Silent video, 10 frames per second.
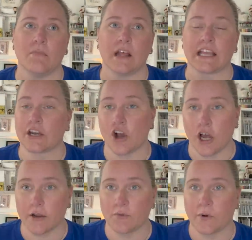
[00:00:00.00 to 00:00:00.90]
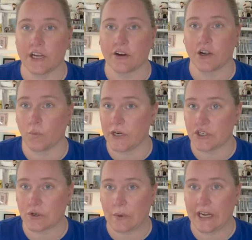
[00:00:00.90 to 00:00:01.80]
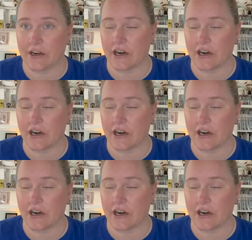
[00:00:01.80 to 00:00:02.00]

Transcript: like an autumn Quaker and a winter Quaker.